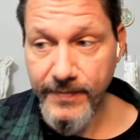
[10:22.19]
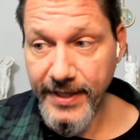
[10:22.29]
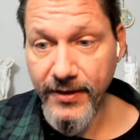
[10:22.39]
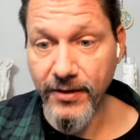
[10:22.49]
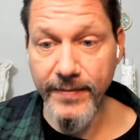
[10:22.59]

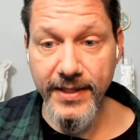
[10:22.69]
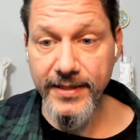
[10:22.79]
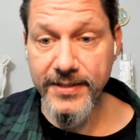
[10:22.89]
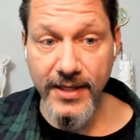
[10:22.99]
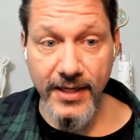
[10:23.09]
by all
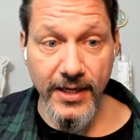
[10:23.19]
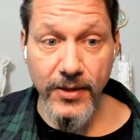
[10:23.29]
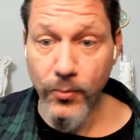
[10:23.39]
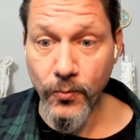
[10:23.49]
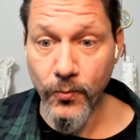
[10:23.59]
means,
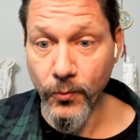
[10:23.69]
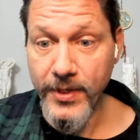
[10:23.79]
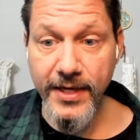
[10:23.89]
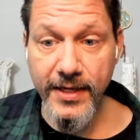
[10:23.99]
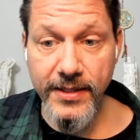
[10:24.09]

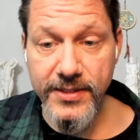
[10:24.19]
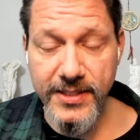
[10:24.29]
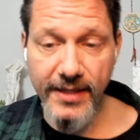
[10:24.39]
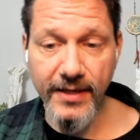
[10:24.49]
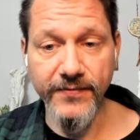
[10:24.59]
read it
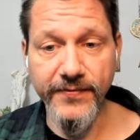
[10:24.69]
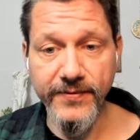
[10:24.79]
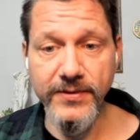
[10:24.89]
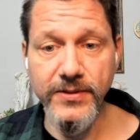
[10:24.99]
yourself.